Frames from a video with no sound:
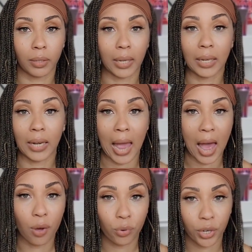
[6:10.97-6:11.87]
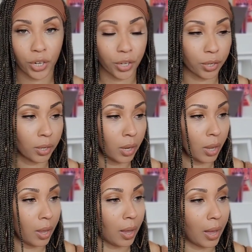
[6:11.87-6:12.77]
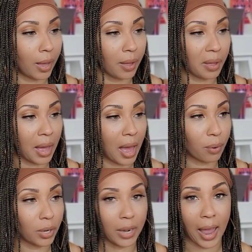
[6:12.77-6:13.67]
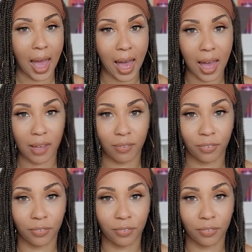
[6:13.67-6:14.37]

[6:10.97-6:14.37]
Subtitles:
like an hour, hour and a half,